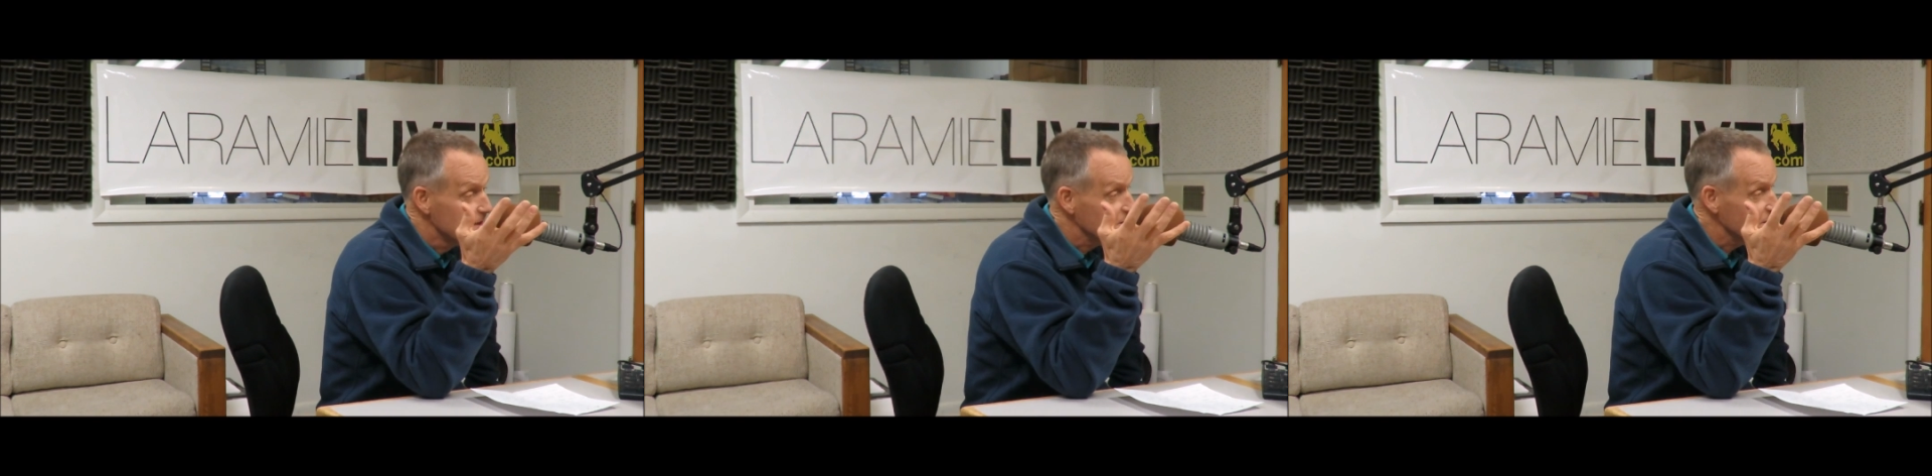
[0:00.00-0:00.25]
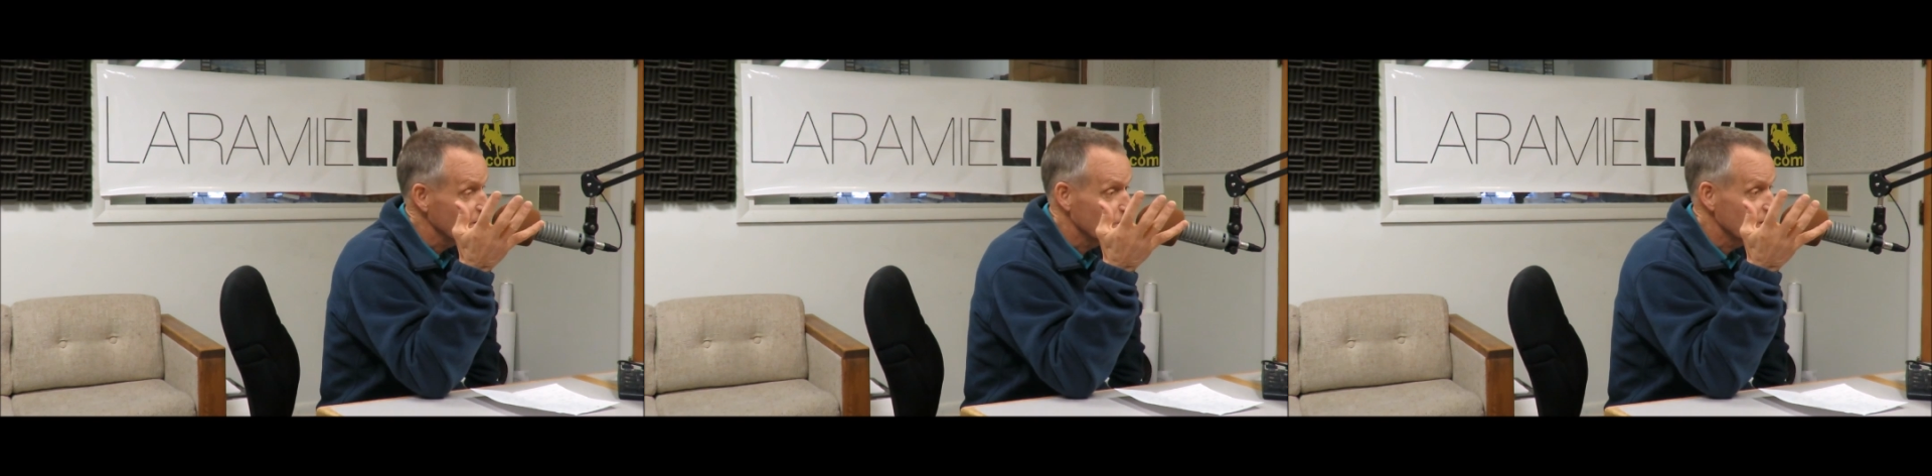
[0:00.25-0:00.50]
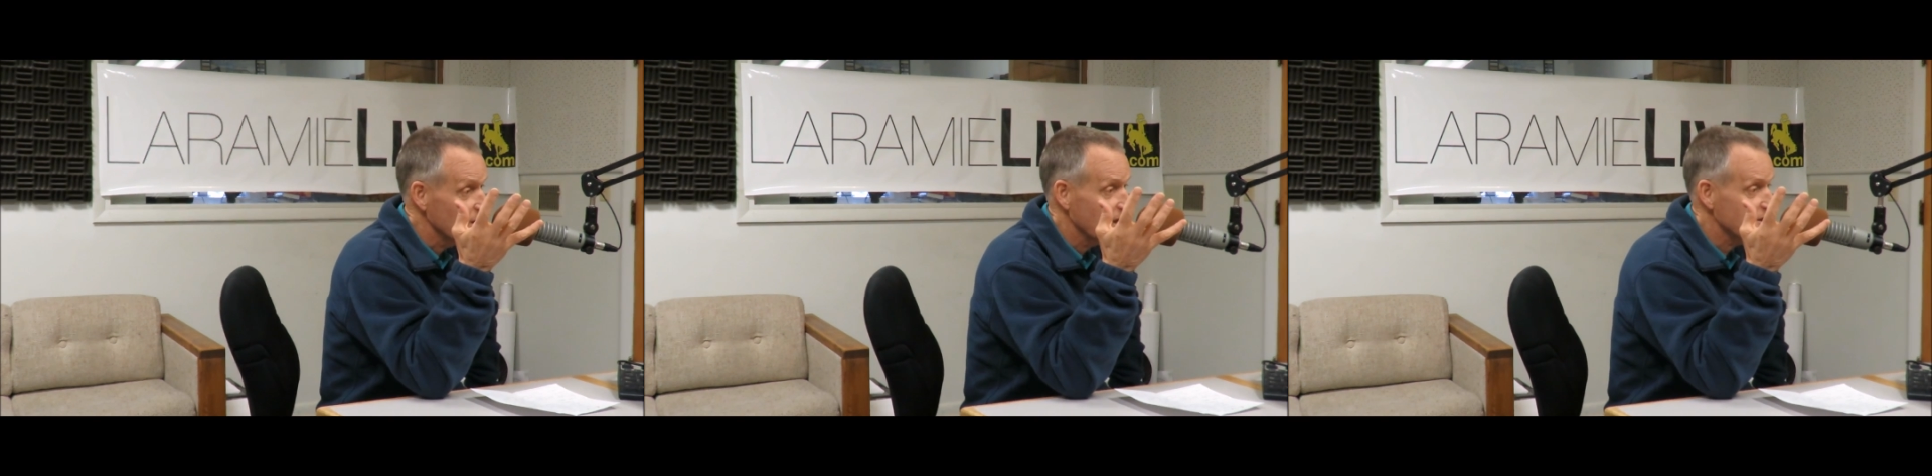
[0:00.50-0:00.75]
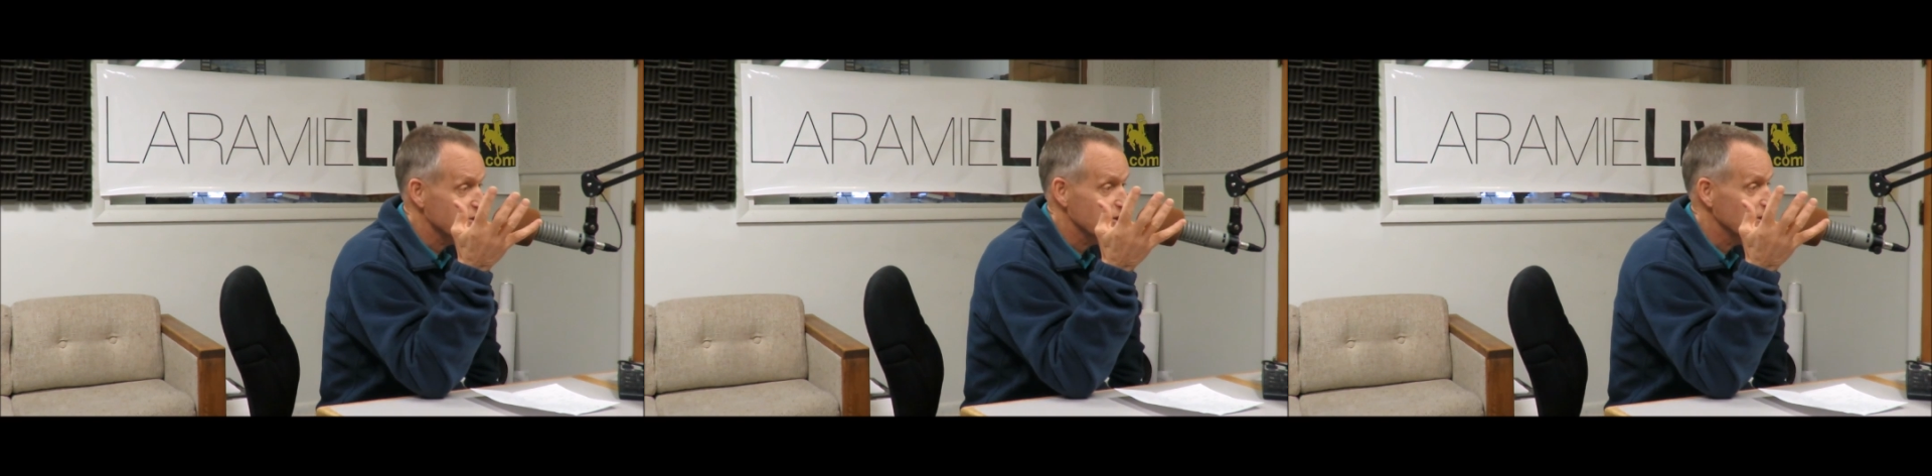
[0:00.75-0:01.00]
So we're
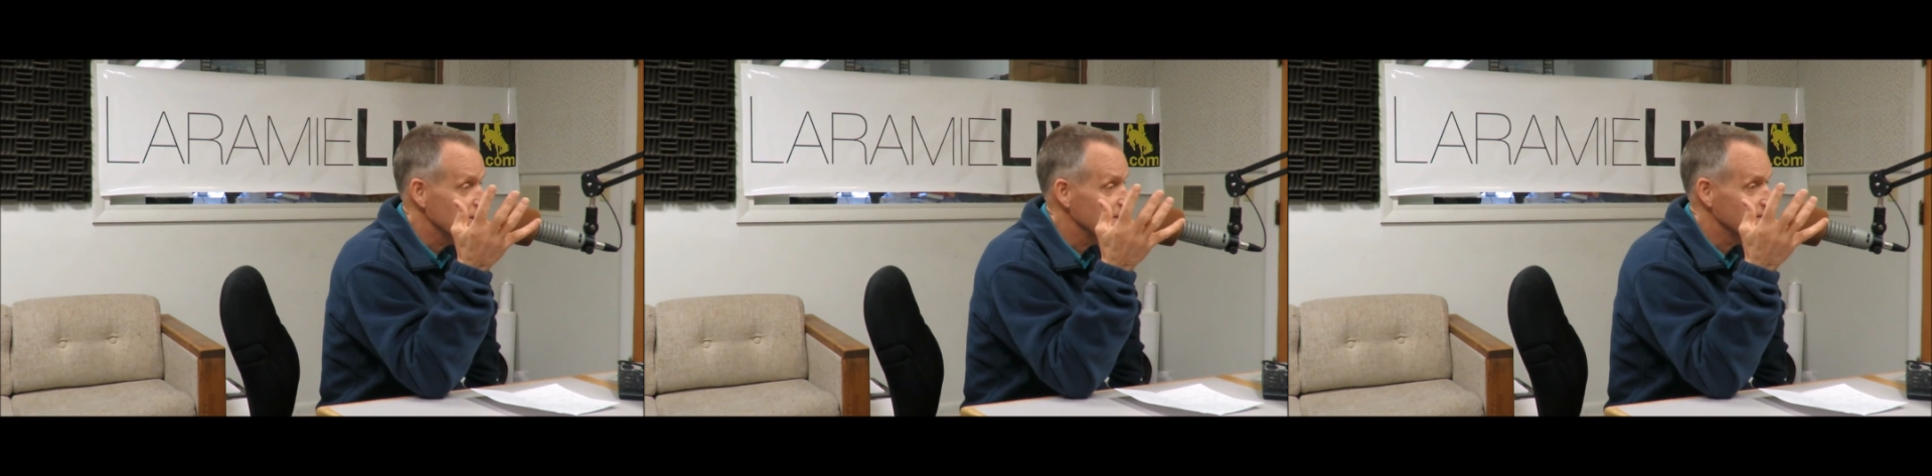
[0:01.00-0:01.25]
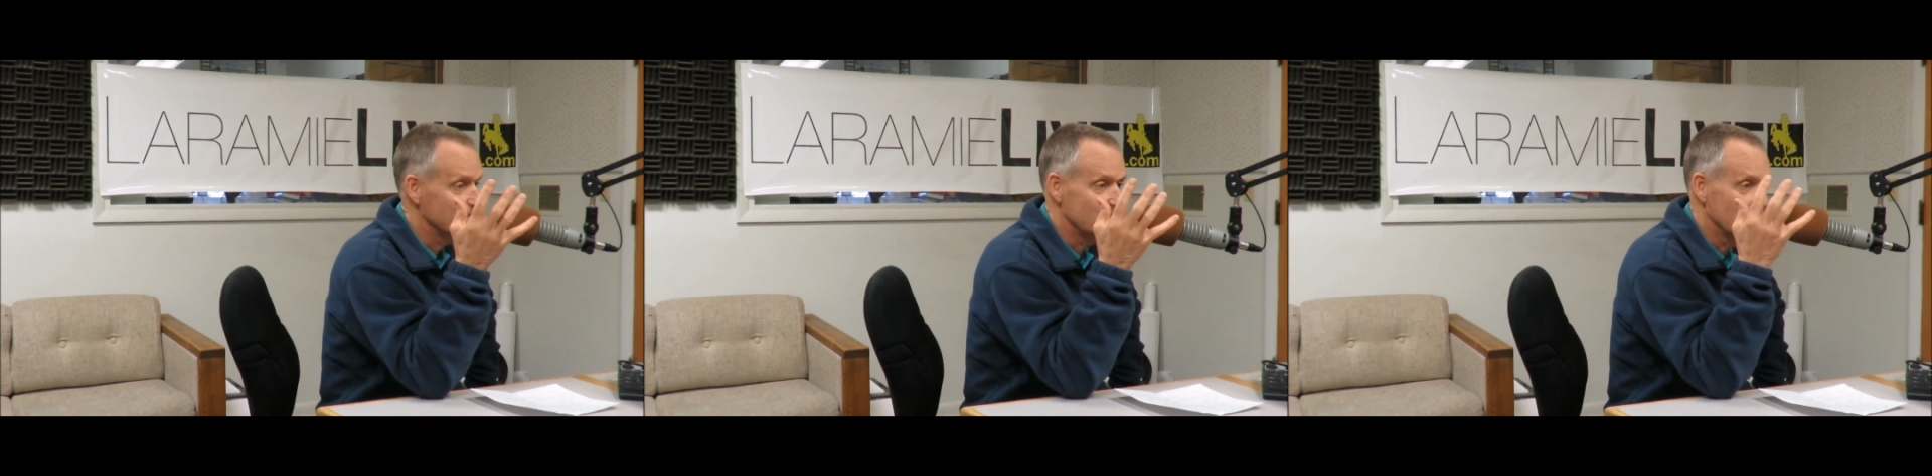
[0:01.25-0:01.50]
not sure,